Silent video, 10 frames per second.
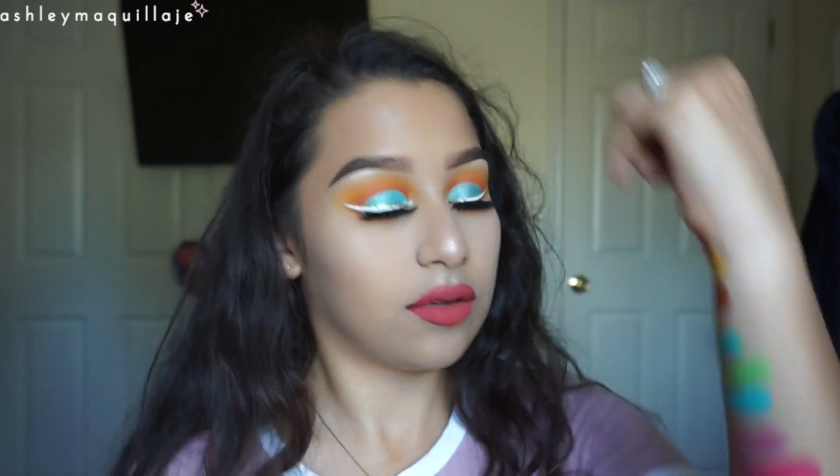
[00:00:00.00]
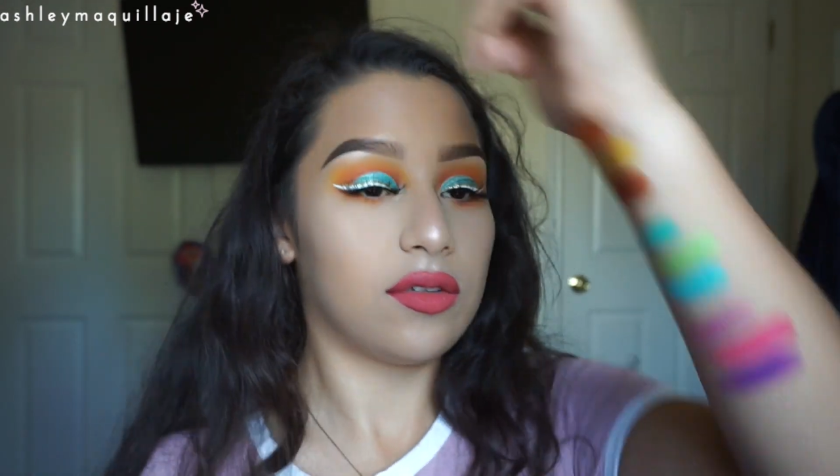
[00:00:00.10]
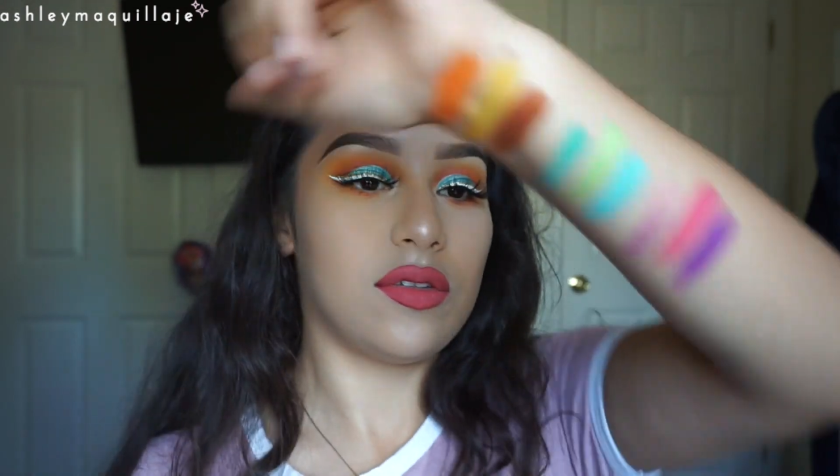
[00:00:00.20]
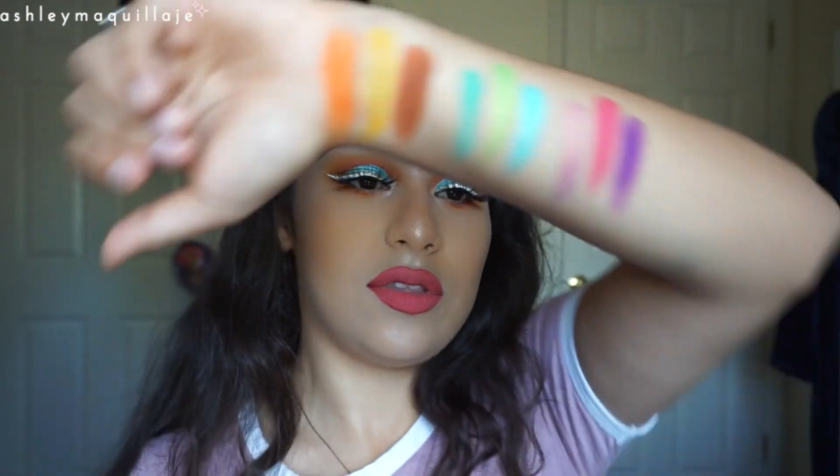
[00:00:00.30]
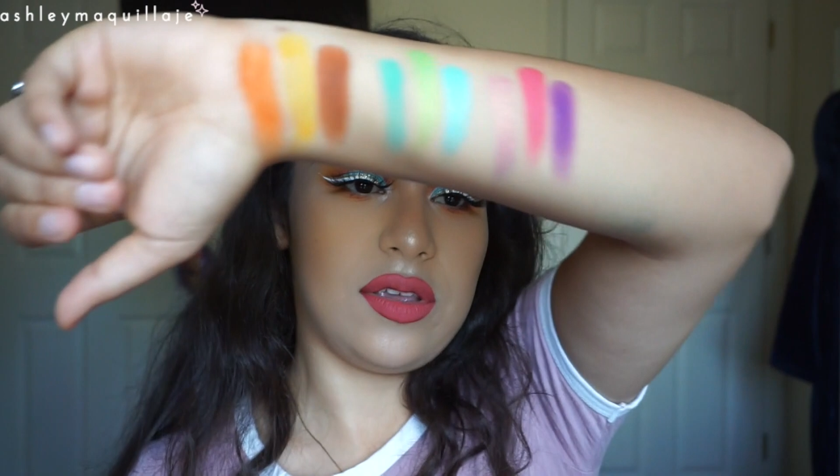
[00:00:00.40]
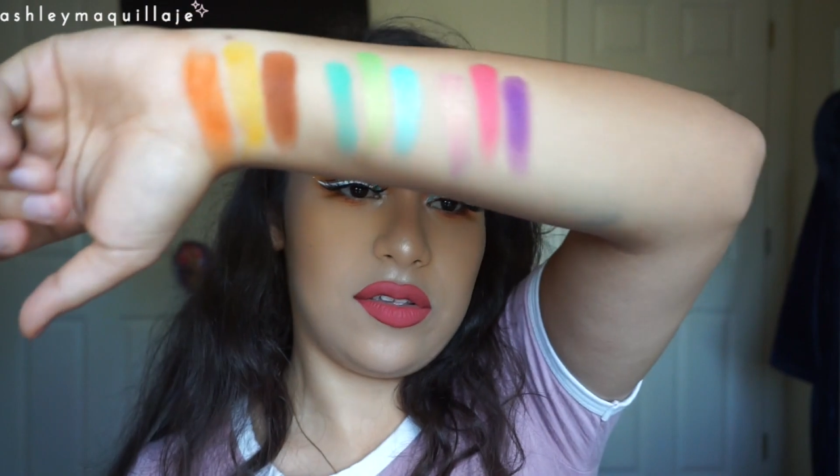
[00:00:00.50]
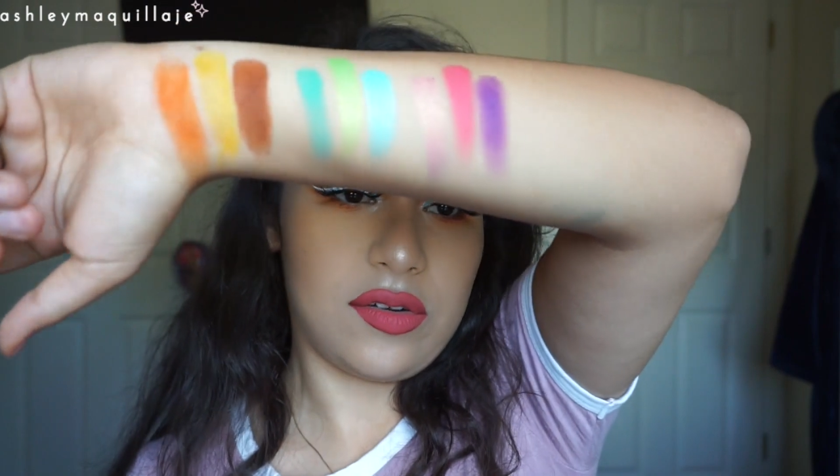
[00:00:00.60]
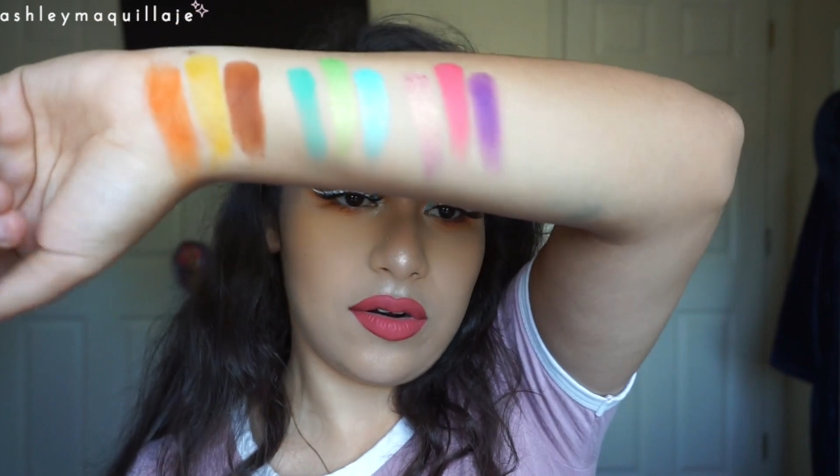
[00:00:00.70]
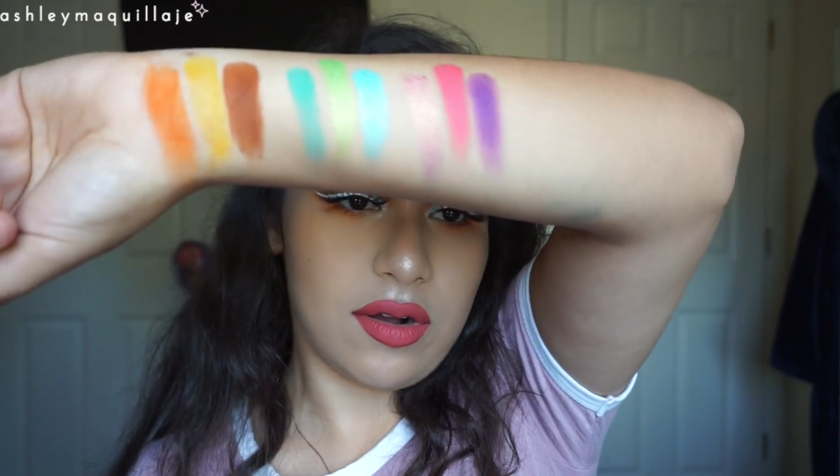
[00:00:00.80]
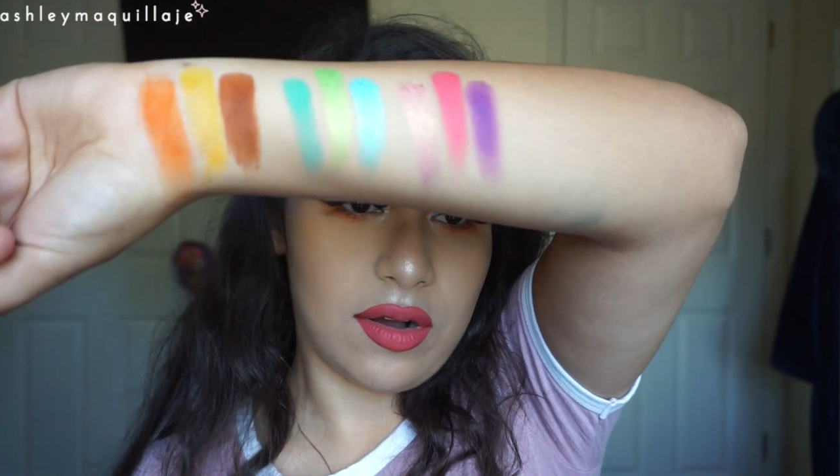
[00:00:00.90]
So
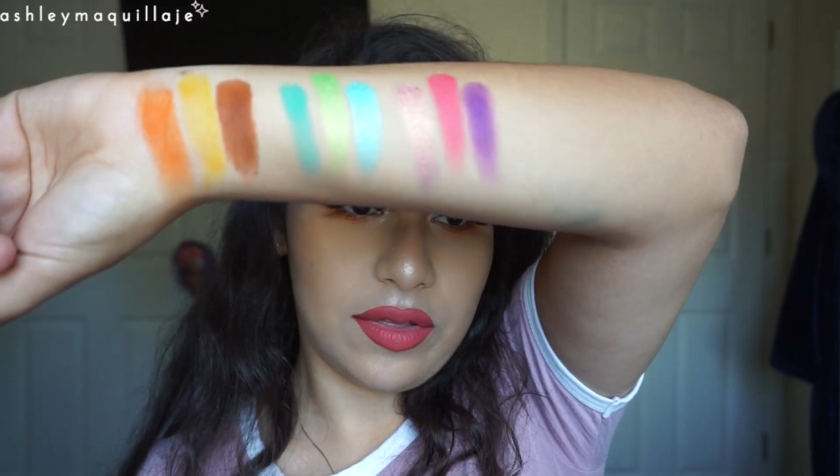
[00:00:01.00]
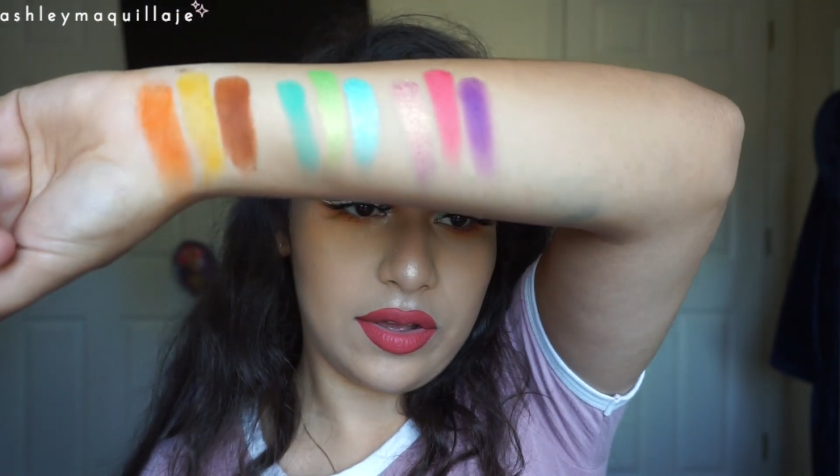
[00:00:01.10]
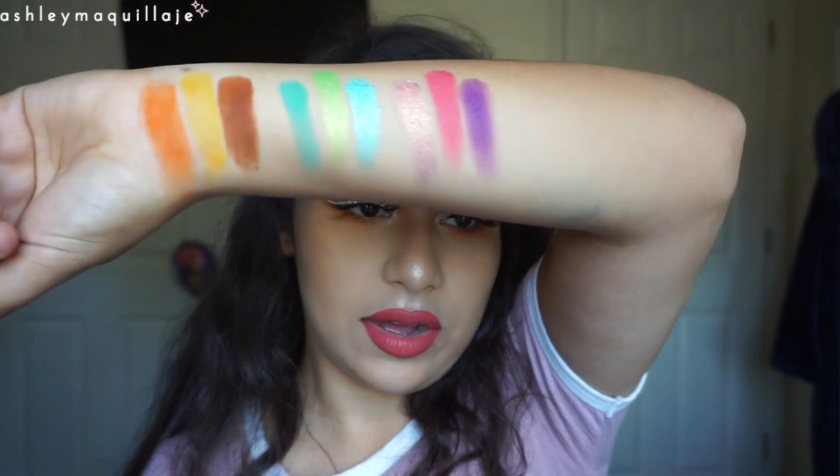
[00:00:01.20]
these are all the